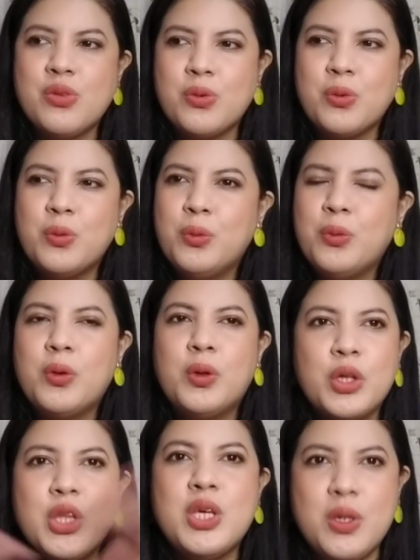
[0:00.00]
who
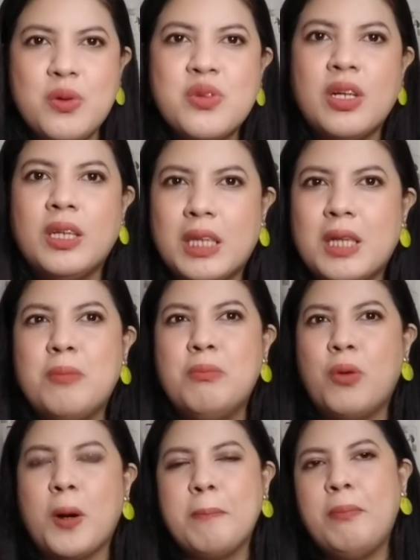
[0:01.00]
could use a little
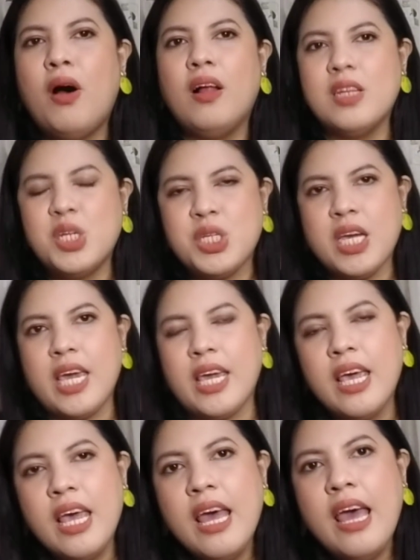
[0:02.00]
more polishing.